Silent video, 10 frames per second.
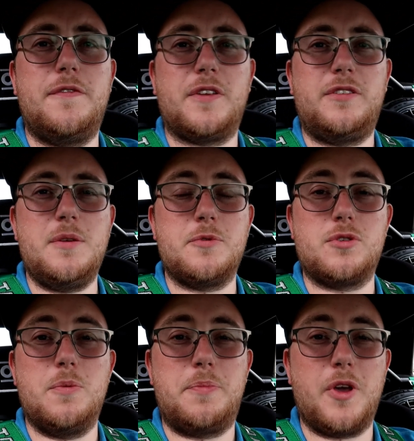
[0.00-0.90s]
I seem
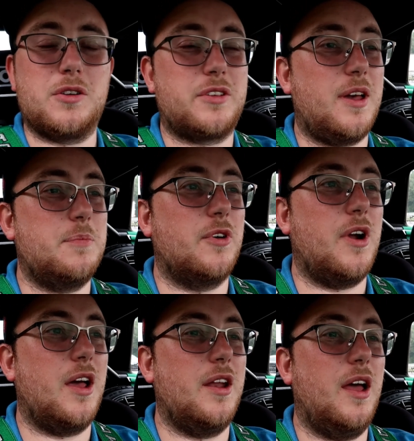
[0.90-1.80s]
grumpy on camera
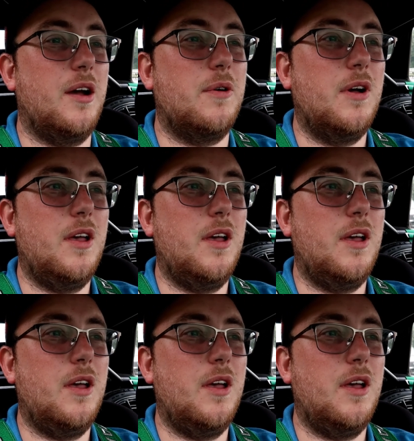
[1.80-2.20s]
right now,